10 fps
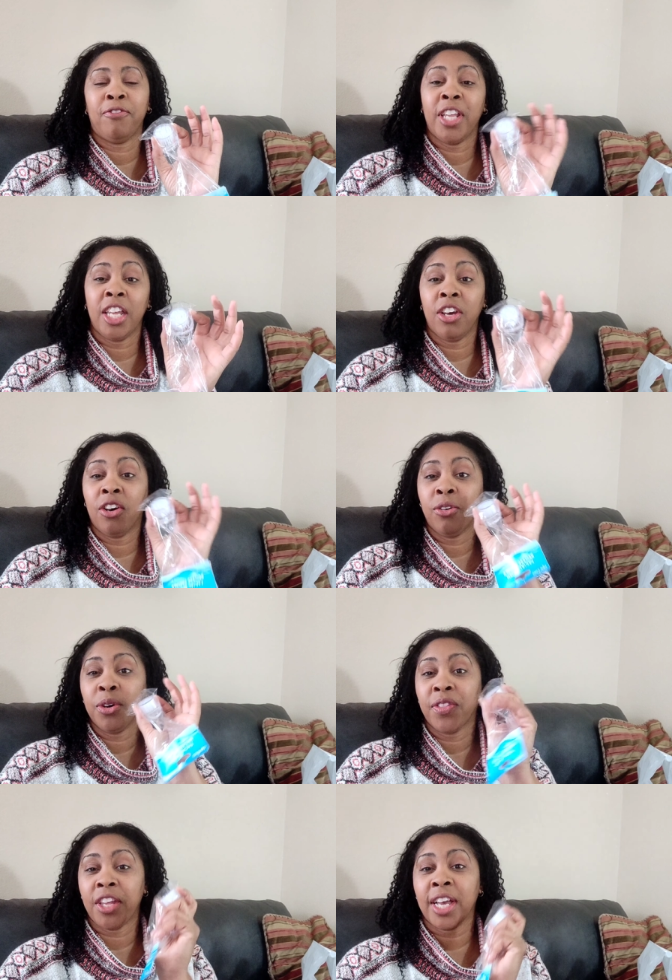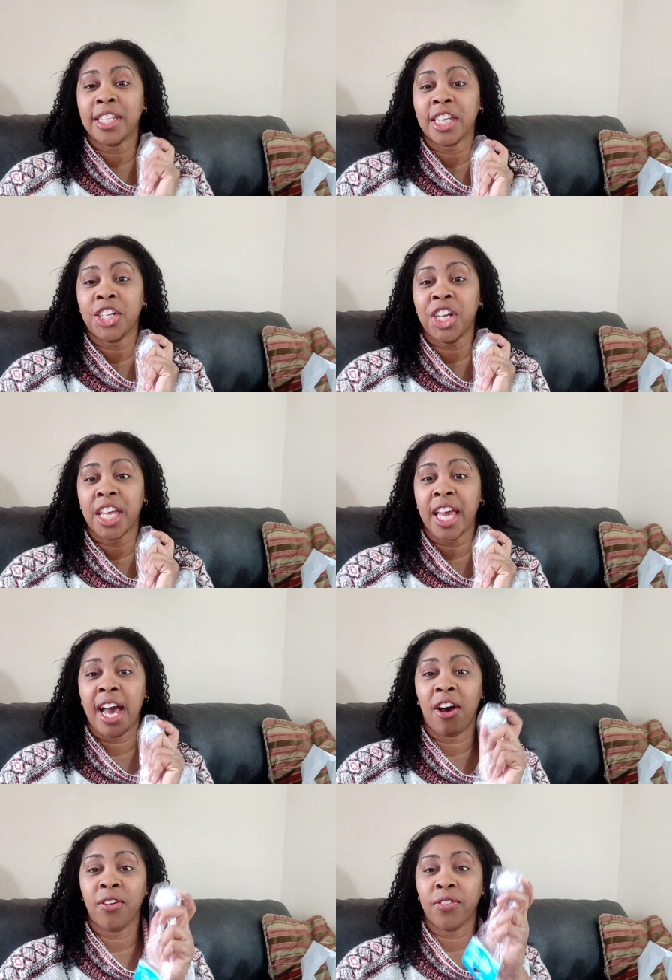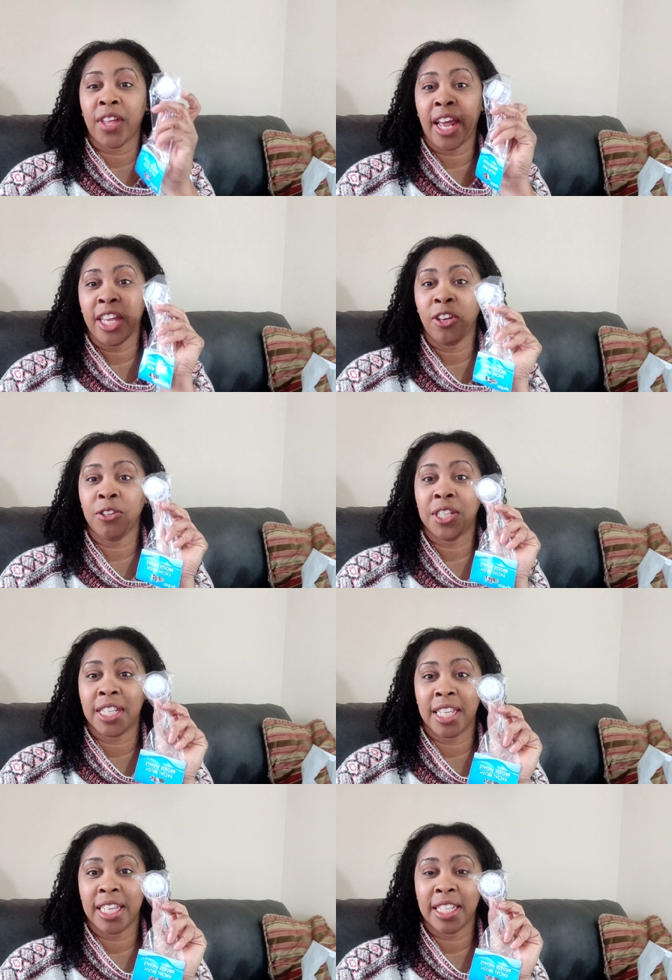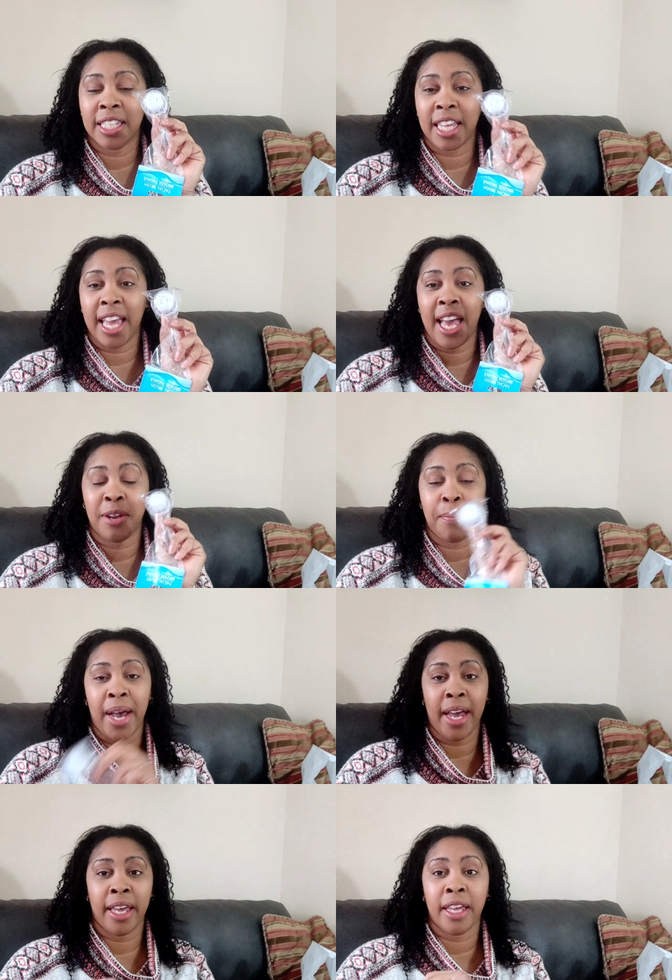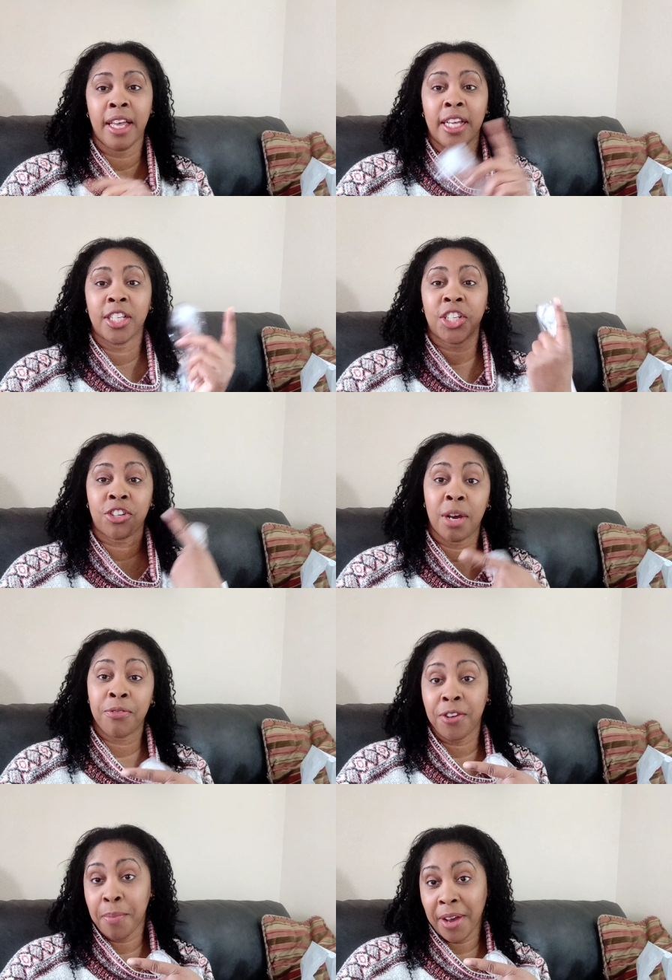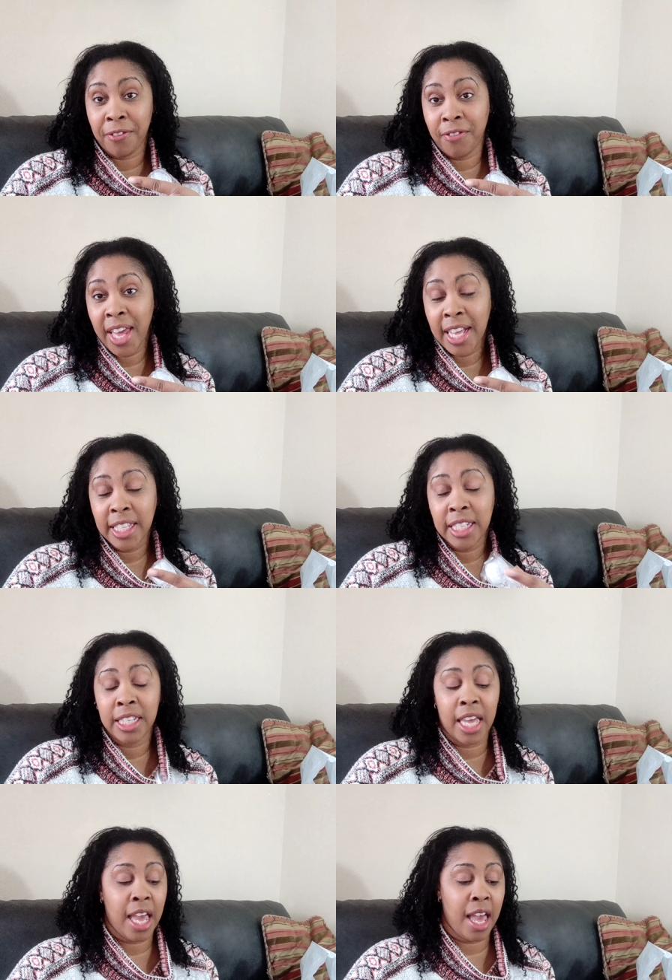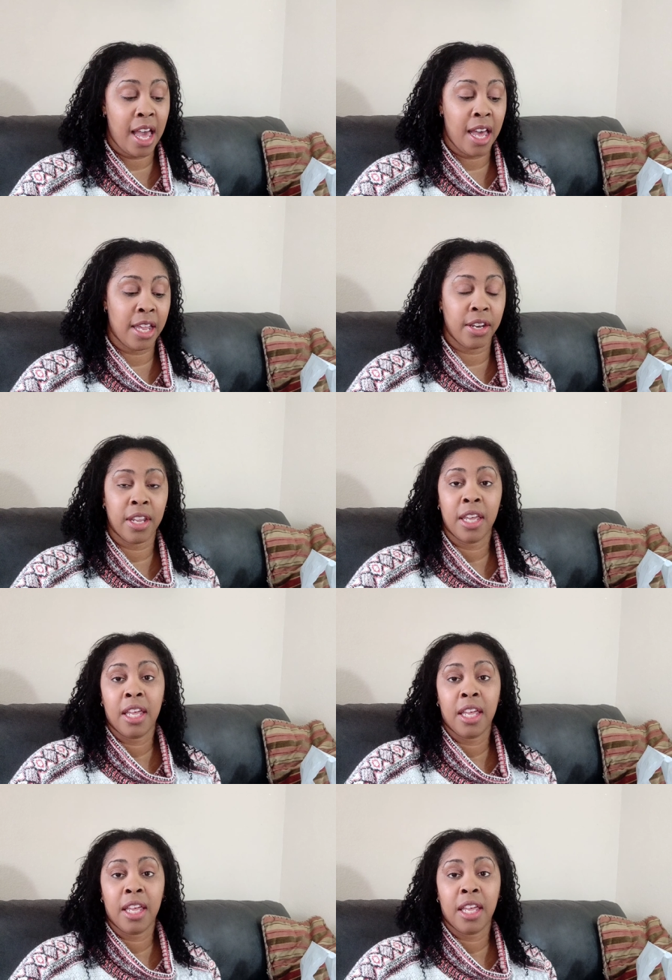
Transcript: video that you guys can check out, that I use this and my scrub for my face, and